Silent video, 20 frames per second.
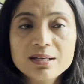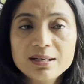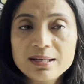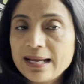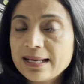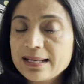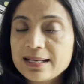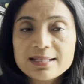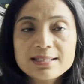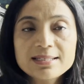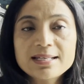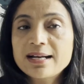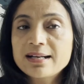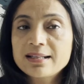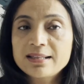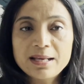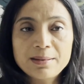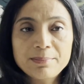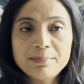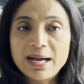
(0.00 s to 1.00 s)
Like I
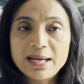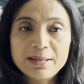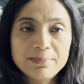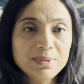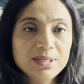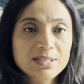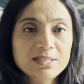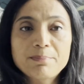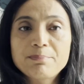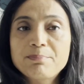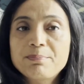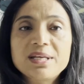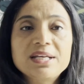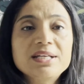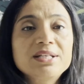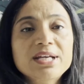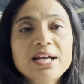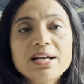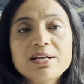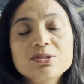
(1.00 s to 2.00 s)
said, there might be some
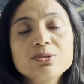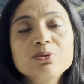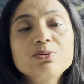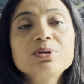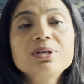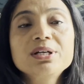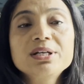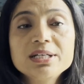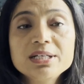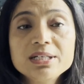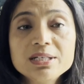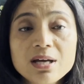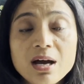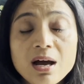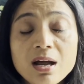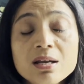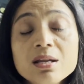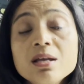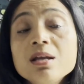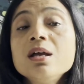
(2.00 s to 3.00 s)
pre-checks already
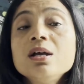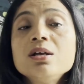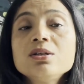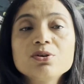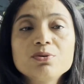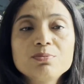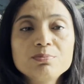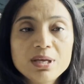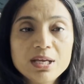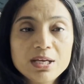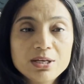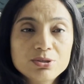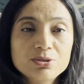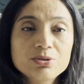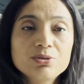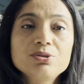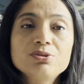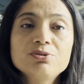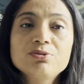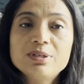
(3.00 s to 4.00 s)
done, so make
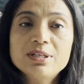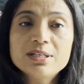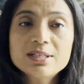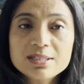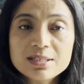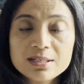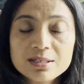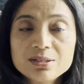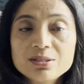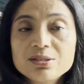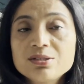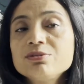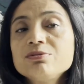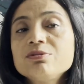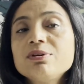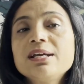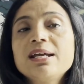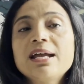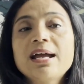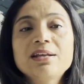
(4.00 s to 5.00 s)
sure you listen
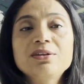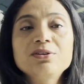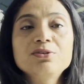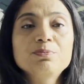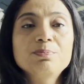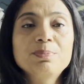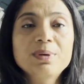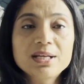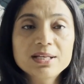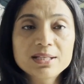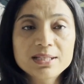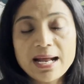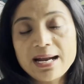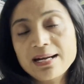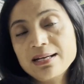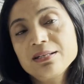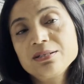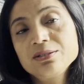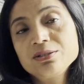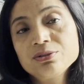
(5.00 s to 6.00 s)
to it and you bring
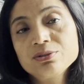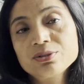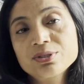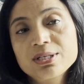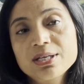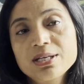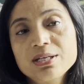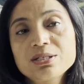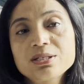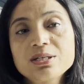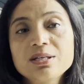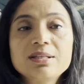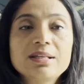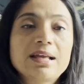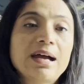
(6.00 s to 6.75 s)
that in your station.